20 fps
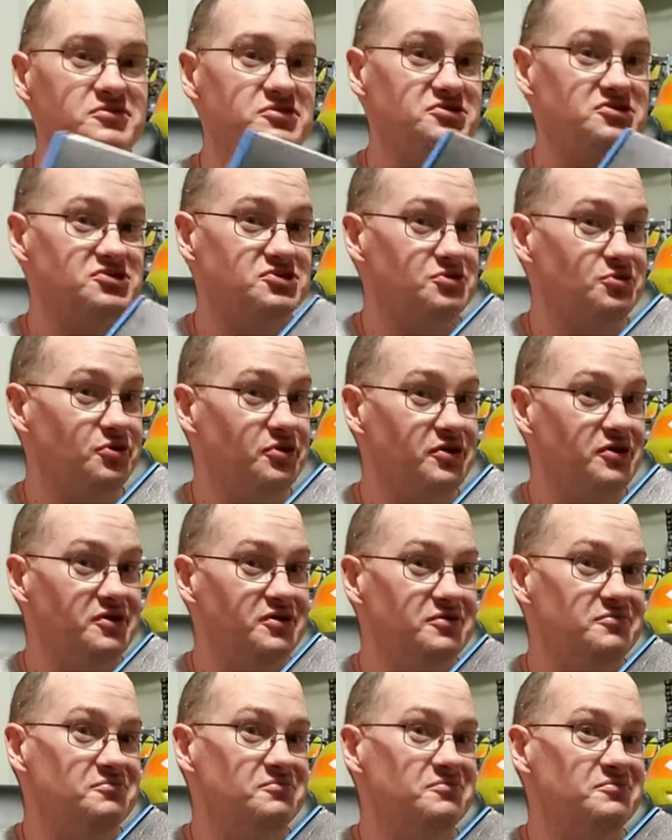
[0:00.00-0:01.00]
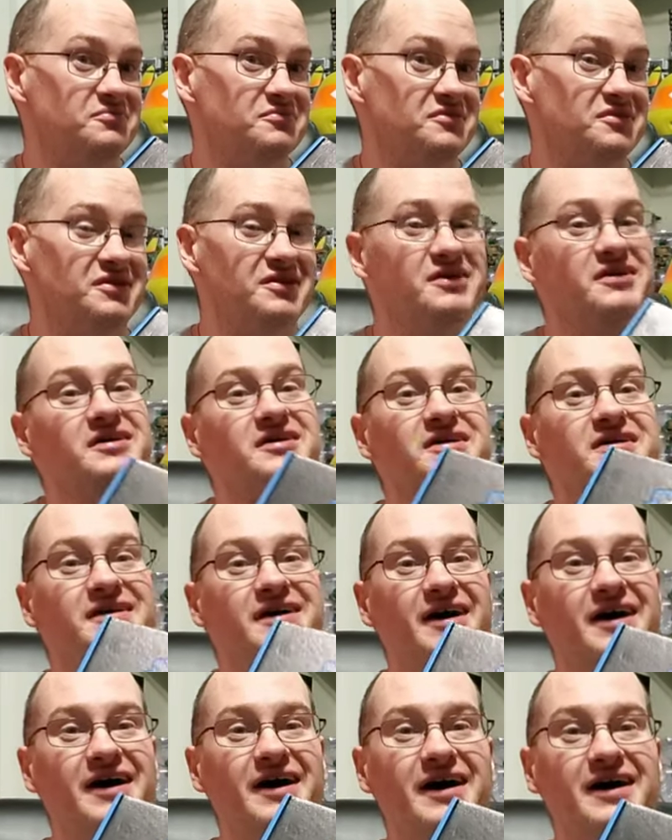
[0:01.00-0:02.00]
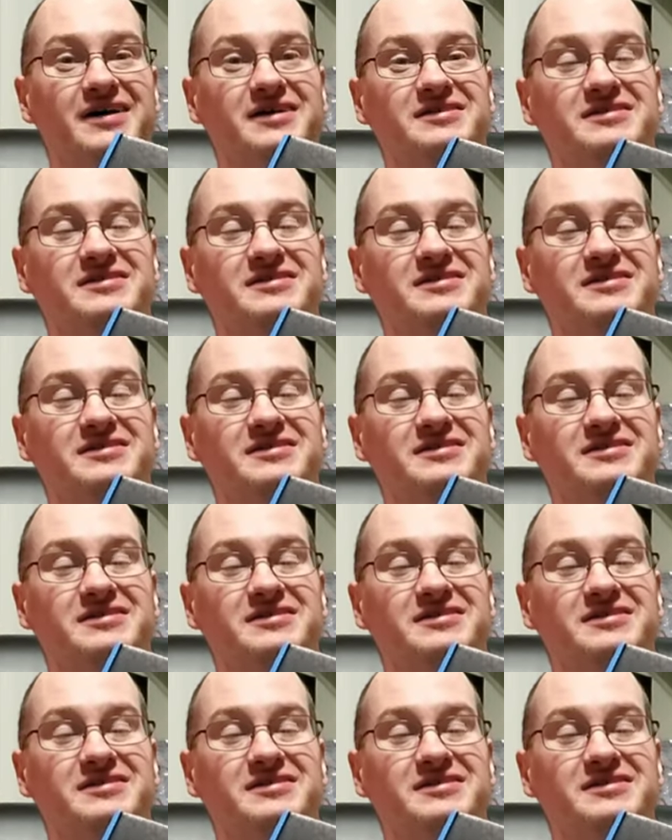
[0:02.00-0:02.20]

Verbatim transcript: Sorta. Alright.